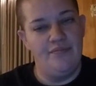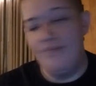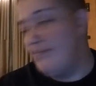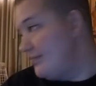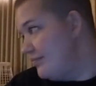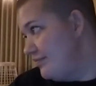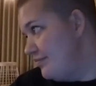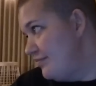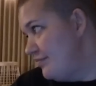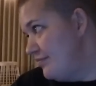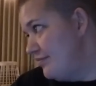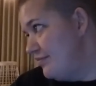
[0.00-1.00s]

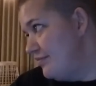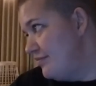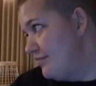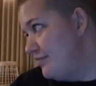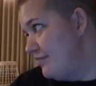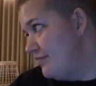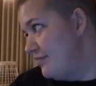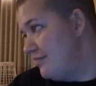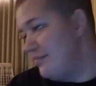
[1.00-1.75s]
Nobody speaks.